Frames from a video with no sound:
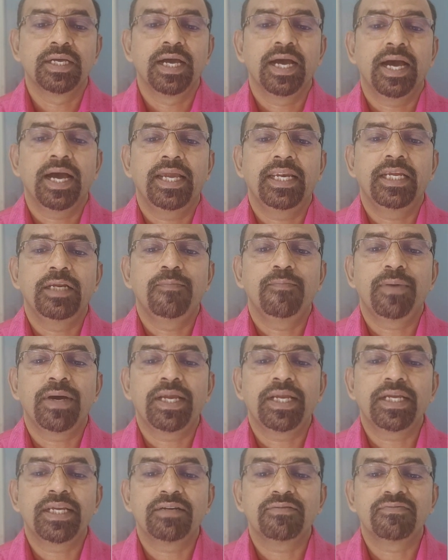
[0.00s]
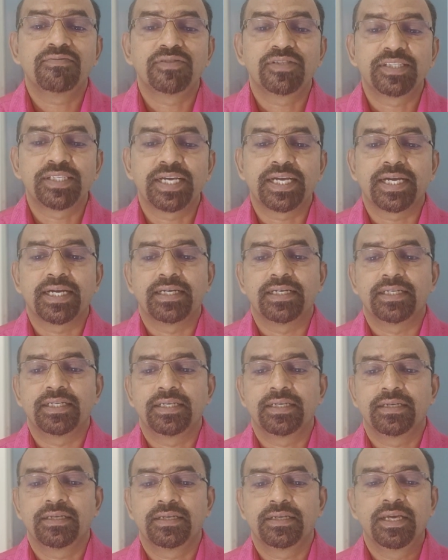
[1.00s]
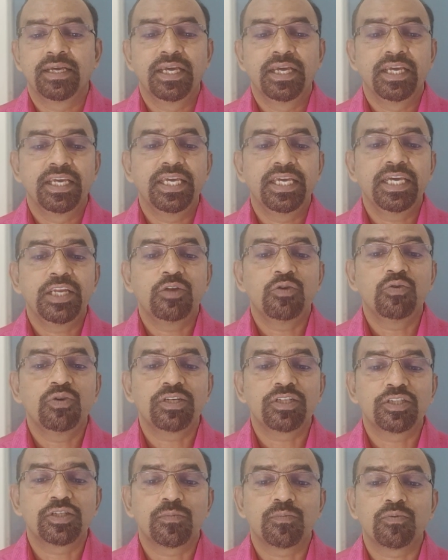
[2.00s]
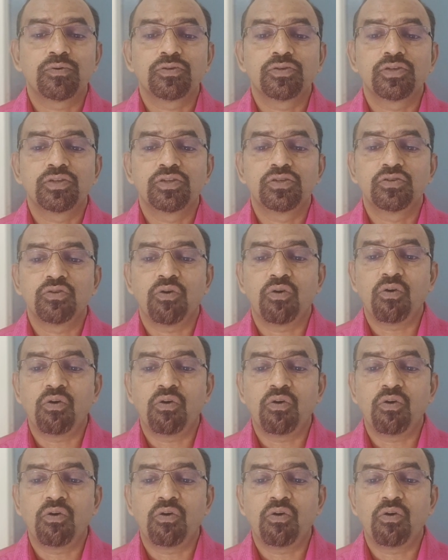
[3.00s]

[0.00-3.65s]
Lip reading: And in paragraph 2, here you are supposed to